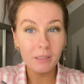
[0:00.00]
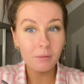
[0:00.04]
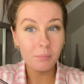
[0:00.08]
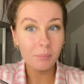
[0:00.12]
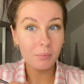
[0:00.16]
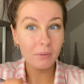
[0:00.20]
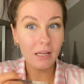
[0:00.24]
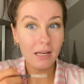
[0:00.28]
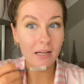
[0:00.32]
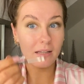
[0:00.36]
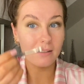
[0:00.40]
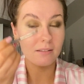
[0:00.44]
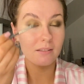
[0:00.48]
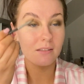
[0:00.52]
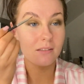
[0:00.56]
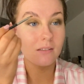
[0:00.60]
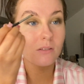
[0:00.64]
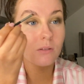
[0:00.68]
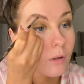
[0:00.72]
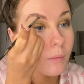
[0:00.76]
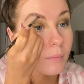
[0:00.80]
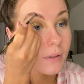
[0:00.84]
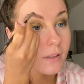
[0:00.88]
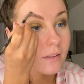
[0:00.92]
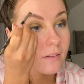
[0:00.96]
plans,
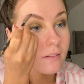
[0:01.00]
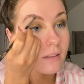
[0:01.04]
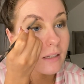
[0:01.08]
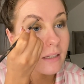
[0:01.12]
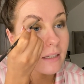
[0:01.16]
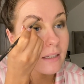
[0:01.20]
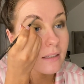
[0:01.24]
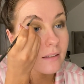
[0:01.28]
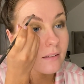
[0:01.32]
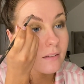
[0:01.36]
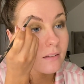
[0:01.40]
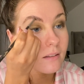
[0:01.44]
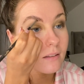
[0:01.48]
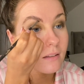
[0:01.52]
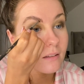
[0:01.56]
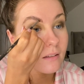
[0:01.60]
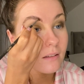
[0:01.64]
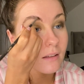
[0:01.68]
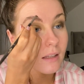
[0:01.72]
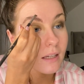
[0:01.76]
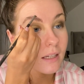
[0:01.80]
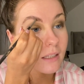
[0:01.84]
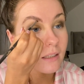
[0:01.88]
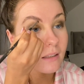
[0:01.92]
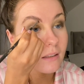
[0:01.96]
so I'm excited to
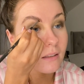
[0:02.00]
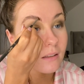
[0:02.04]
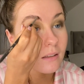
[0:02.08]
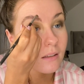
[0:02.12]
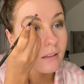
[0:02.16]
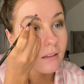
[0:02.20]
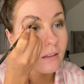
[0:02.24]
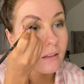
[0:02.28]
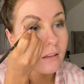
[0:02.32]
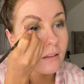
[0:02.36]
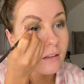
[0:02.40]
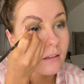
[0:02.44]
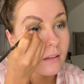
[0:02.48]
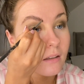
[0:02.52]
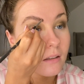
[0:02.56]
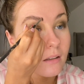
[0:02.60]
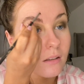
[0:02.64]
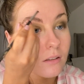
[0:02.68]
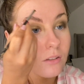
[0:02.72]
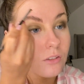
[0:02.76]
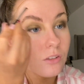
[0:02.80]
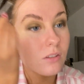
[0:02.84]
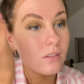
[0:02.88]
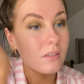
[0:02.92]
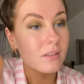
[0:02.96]
like
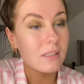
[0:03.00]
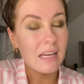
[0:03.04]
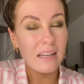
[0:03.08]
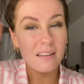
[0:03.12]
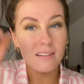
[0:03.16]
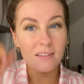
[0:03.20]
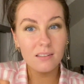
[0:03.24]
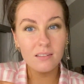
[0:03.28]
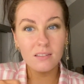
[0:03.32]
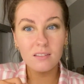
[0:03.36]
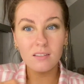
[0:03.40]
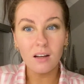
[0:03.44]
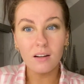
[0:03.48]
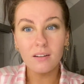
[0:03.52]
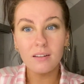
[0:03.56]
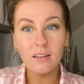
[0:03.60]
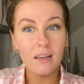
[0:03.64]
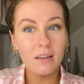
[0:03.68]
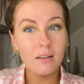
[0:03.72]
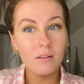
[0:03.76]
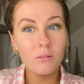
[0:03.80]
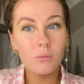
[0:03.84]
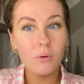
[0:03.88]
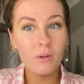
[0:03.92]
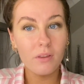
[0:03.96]
just get stuck
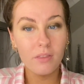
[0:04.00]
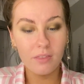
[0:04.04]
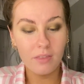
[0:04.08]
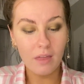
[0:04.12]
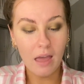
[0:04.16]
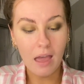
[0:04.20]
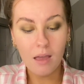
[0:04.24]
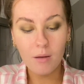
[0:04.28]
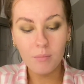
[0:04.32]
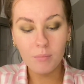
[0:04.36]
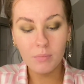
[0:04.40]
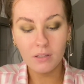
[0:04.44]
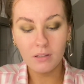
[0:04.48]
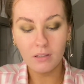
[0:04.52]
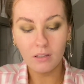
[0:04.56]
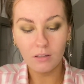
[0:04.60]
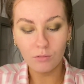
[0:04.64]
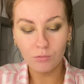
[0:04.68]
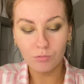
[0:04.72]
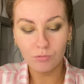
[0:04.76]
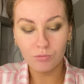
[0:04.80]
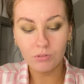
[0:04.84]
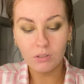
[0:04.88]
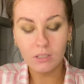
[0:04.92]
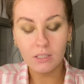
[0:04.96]
in with them and like
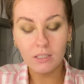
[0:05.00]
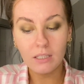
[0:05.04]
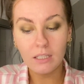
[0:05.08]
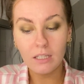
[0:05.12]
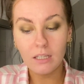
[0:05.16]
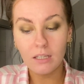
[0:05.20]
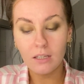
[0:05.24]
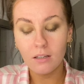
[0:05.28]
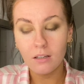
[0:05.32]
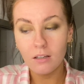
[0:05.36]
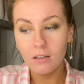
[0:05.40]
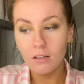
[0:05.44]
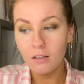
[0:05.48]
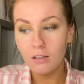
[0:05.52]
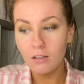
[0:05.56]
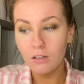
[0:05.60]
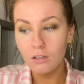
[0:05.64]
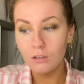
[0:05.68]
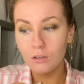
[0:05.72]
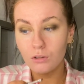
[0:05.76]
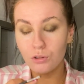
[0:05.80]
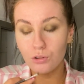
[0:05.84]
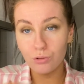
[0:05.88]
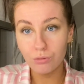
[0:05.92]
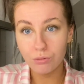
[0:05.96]
really
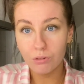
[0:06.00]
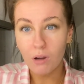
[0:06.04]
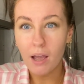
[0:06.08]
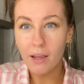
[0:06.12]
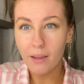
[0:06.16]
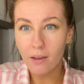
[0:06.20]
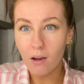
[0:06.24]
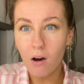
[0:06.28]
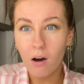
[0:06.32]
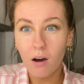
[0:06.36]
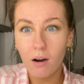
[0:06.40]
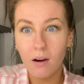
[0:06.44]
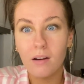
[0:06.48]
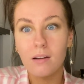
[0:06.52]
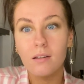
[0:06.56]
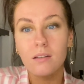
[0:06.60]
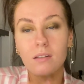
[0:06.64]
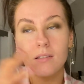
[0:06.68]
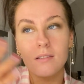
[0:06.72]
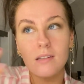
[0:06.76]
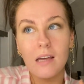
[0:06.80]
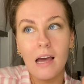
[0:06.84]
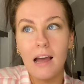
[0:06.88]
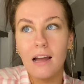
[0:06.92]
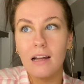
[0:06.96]
try hard
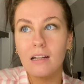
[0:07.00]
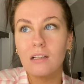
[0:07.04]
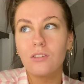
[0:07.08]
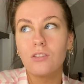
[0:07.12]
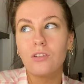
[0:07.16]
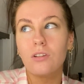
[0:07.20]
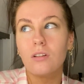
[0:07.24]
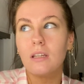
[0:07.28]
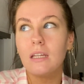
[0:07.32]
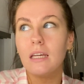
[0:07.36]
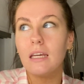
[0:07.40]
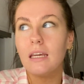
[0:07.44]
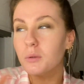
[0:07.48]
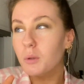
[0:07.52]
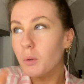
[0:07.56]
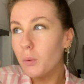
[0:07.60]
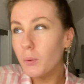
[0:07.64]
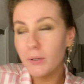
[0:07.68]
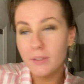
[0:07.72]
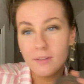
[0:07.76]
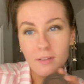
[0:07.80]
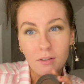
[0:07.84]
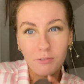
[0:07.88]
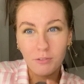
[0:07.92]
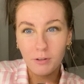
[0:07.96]
to actually go
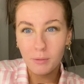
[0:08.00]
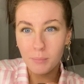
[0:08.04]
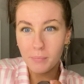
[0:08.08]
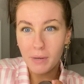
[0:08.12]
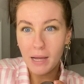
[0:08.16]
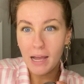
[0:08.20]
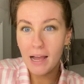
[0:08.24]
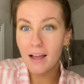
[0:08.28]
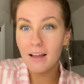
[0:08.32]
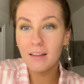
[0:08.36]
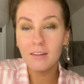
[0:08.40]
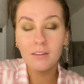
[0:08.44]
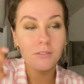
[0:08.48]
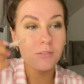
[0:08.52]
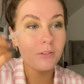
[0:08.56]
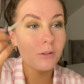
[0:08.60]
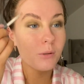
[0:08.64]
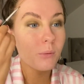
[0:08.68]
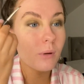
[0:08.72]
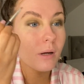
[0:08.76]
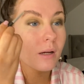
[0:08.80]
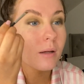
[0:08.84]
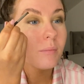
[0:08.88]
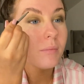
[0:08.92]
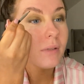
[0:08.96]
a different path, if you
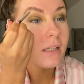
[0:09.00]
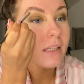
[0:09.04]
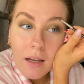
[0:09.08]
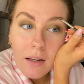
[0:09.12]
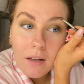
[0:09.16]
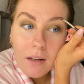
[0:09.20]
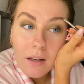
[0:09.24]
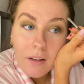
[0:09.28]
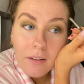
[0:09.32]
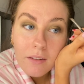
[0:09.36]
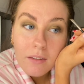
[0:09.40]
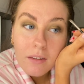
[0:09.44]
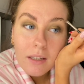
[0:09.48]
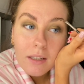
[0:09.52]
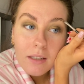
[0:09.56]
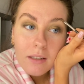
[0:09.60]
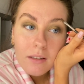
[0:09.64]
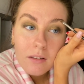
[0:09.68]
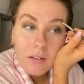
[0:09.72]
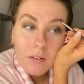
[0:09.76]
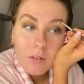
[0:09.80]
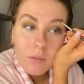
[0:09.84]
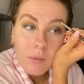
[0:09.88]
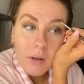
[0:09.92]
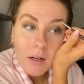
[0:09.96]
know what I mean. And I think
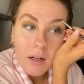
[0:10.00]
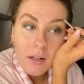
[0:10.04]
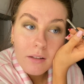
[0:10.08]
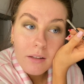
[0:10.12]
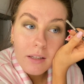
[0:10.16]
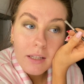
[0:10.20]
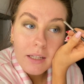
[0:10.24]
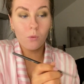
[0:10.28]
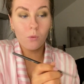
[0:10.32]
as well, like